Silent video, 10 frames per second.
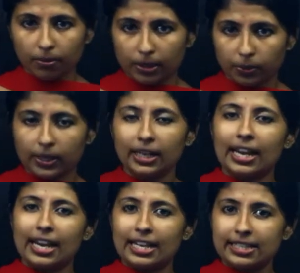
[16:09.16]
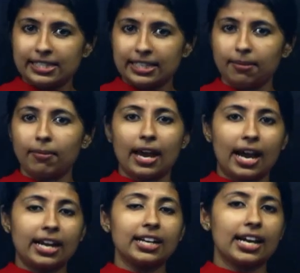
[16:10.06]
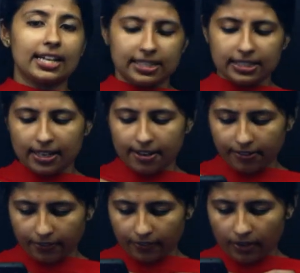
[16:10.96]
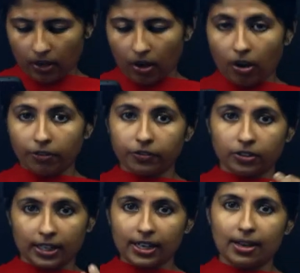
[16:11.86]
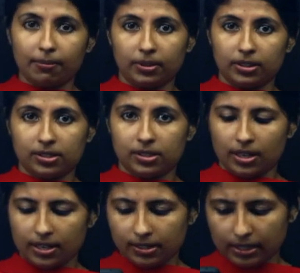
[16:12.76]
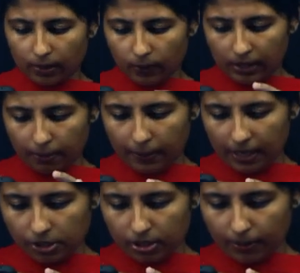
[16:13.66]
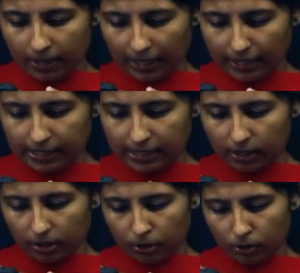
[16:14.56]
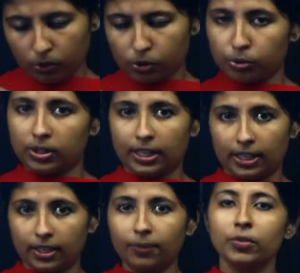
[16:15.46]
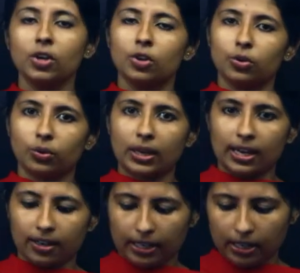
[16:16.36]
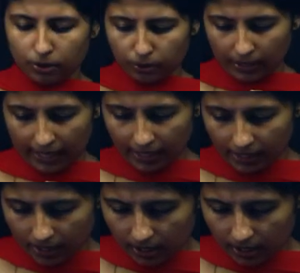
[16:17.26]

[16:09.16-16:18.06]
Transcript: between LCM and HCF of three numbers is given in page number 19 or note to the reader. You can read through that.